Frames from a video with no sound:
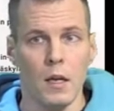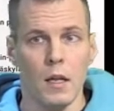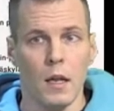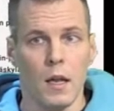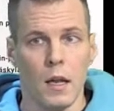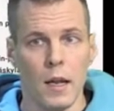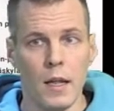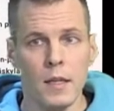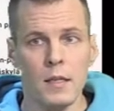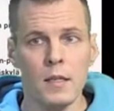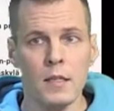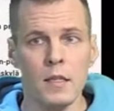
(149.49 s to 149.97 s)

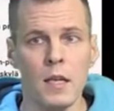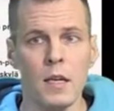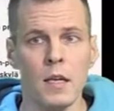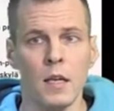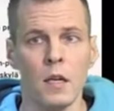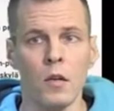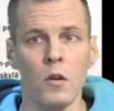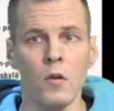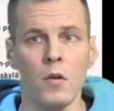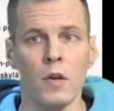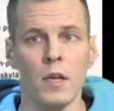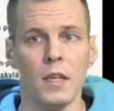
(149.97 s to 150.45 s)
Let's take a
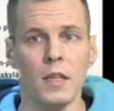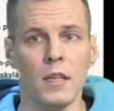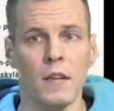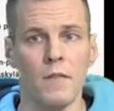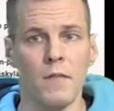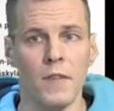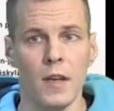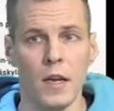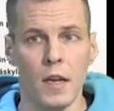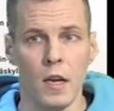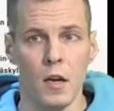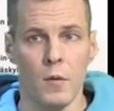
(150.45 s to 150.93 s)
look at the
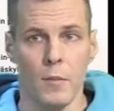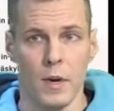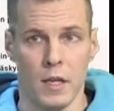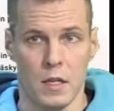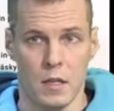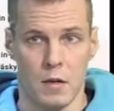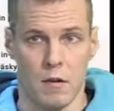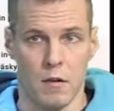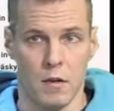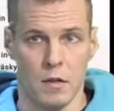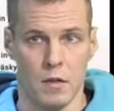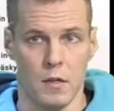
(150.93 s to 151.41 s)
video
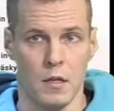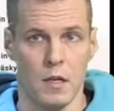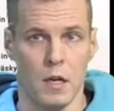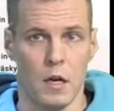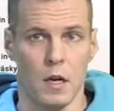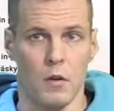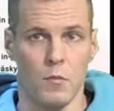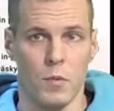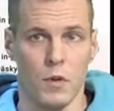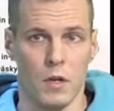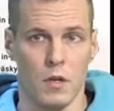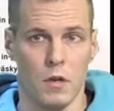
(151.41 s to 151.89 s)
materials
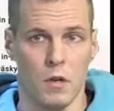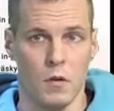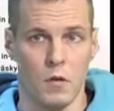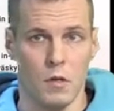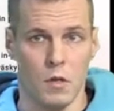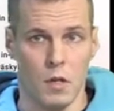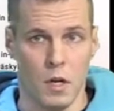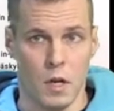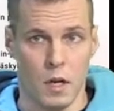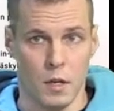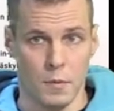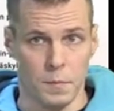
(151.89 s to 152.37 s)
now, because
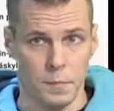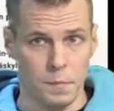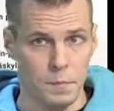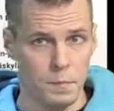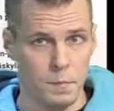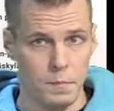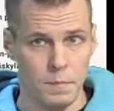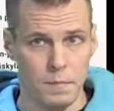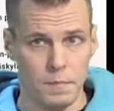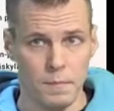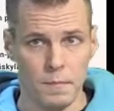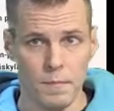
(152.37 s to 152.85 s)

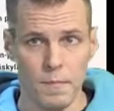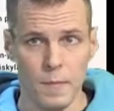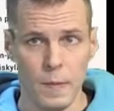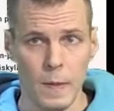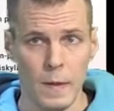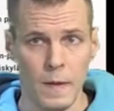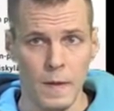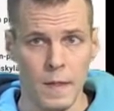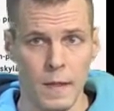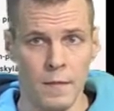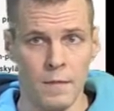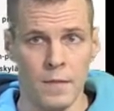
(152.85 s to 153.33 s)

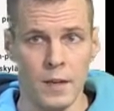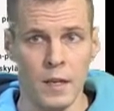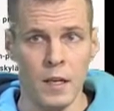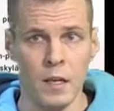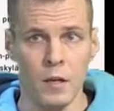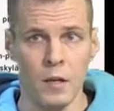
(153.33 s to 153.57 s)
the video